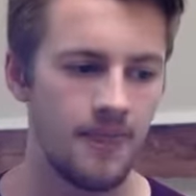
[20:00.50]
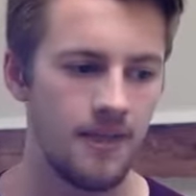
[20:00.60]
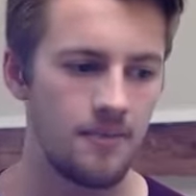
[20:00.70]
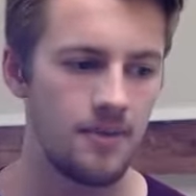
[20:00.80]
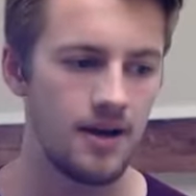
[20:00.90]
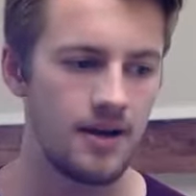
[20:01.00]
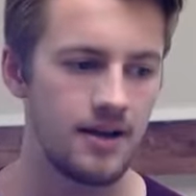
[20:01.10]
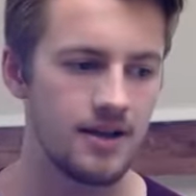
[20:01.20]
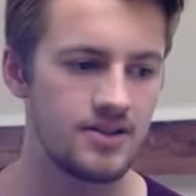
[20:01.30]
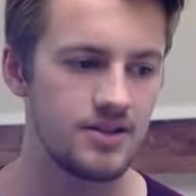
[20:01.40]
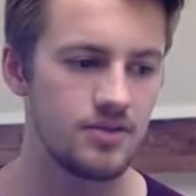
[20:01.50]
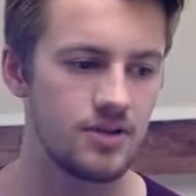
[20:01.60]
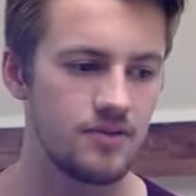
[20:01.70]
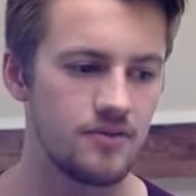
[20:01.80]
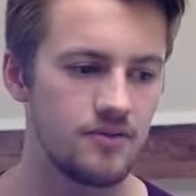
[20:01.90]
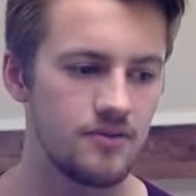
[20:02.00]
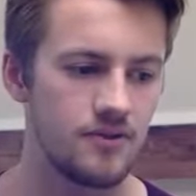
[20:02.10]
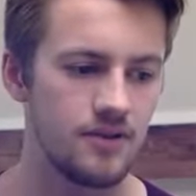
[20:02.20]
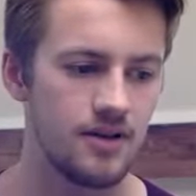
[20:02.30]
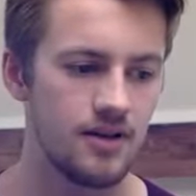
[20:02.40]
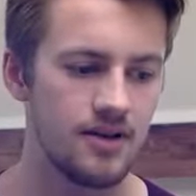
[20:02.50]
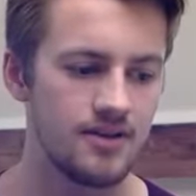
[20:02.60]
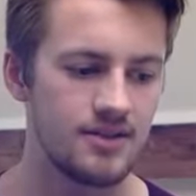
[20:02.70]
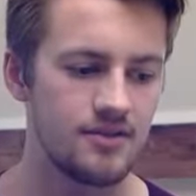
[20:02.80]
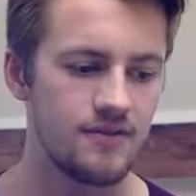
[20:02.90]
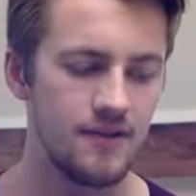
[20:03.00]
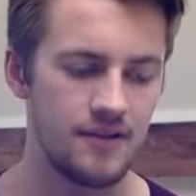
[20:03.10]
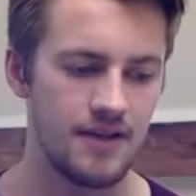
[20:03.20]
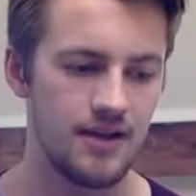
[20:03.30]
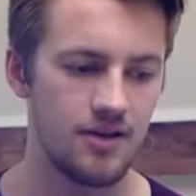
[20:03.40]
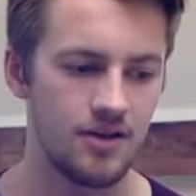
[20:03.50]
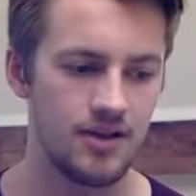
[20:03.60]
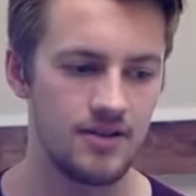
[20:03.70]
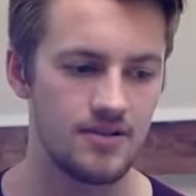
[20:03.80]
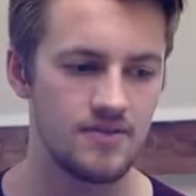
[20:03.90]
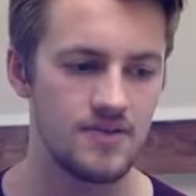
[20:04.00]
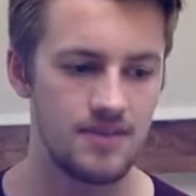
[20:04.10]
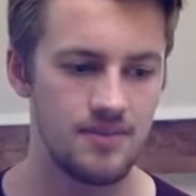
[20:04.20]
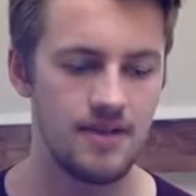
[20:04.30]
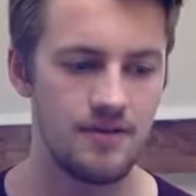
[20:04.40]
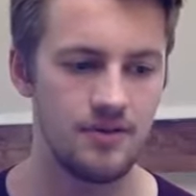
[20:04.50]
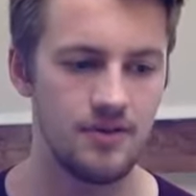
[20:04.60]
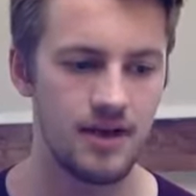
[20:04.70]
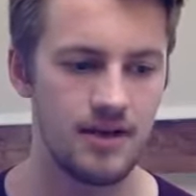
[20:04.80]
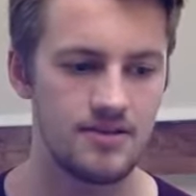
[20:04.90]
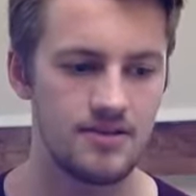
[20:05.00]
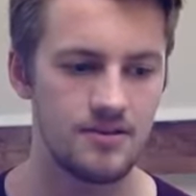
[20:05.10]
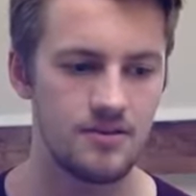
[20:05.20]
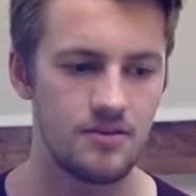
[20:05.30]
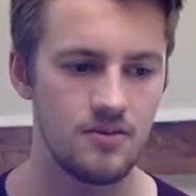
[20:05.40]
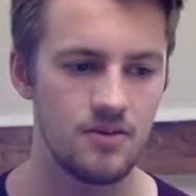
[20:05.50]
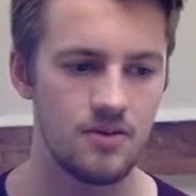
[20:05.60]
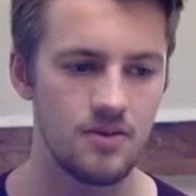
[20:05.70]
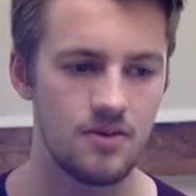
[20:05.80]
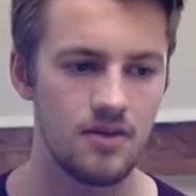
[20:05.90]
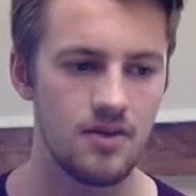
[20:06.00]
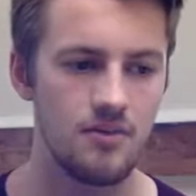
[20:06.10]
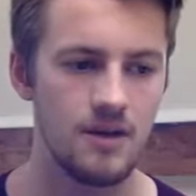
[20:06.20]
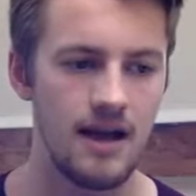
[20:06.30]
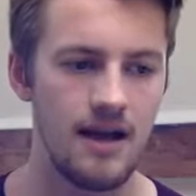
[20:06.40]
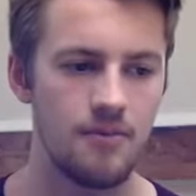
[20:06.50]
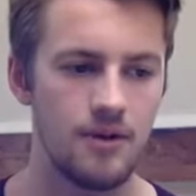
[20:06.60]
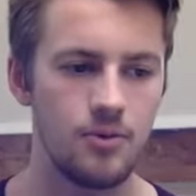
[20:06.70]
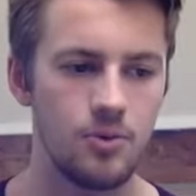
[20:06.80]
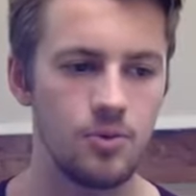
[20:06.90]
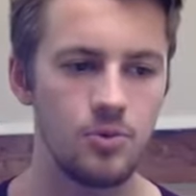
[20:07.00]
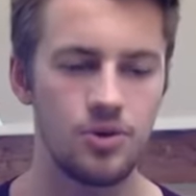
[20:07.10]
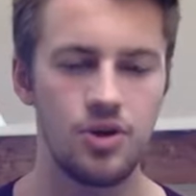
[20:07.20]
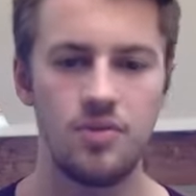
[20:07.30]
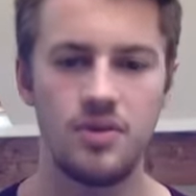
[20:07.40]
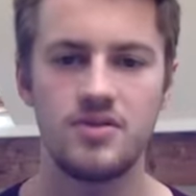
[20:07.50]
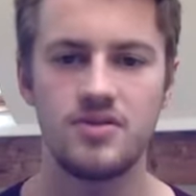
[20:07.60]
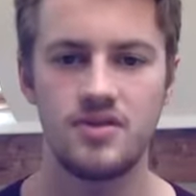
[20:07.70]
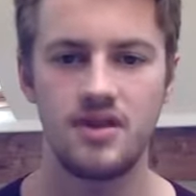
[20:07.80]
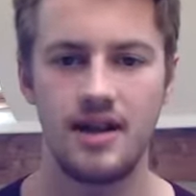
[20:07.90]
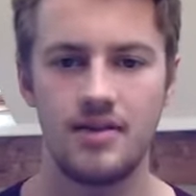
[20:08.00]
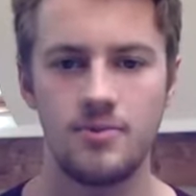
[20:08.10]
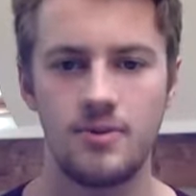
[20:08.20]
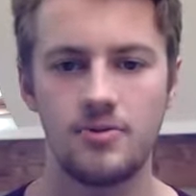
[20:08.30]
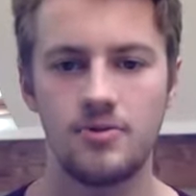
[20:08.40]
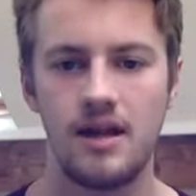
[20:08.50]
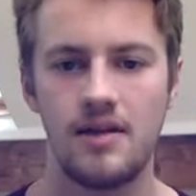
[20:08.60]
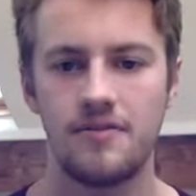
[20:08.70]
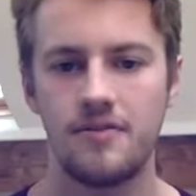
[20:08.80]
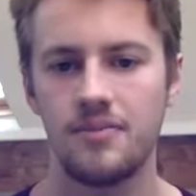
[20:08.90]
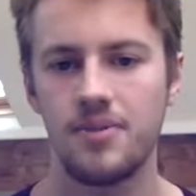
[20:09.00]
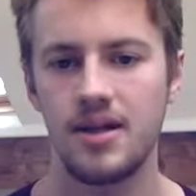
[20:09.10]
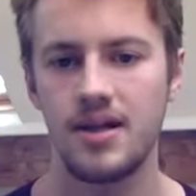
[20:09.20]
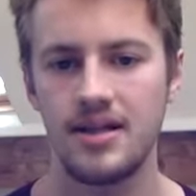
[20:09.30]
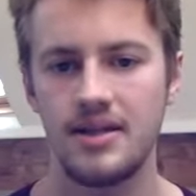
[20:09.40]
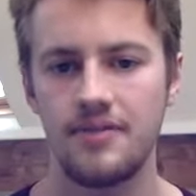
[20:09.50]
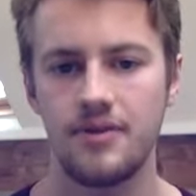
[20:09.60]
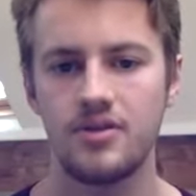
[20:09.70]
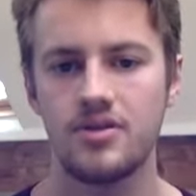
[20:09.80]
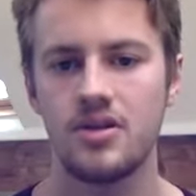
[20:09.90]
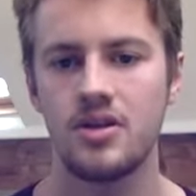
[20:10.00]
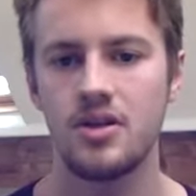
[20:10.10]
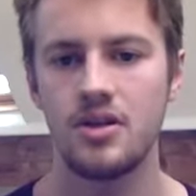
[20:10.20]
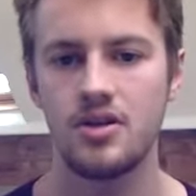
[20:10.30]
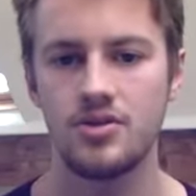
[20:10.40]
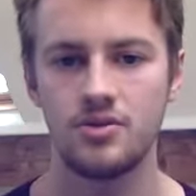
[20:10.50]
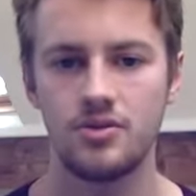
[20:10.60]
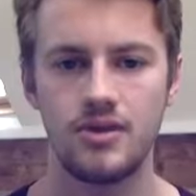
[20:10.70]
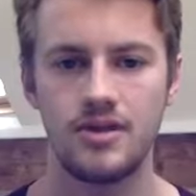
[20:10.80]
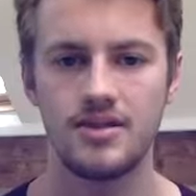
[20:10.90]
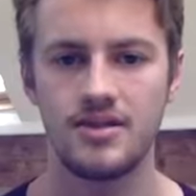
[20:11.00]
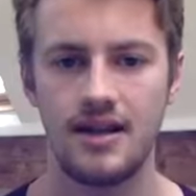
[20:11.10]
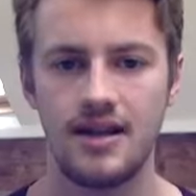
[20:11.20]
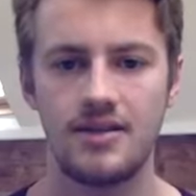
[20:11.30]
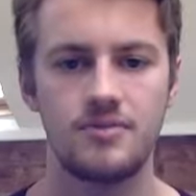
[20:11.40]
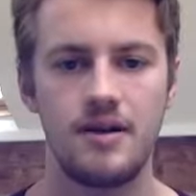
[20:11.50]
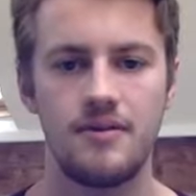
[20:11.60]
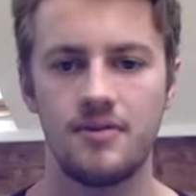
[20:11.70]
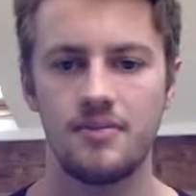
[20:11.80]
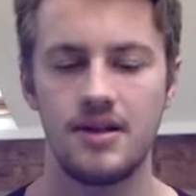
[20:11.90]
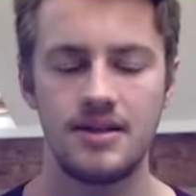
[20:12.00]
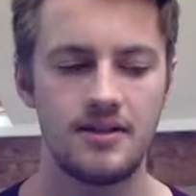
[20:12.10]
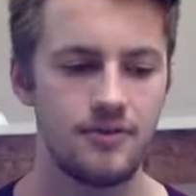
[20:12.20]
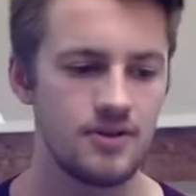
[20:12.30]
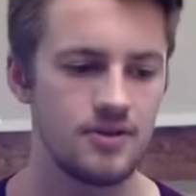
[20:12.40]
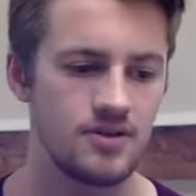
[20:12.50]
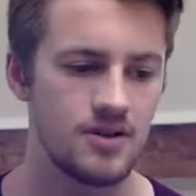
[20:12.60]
but I still feel that on a sort of deep level that we are all humans, and we all have completely different stories, and we have completely different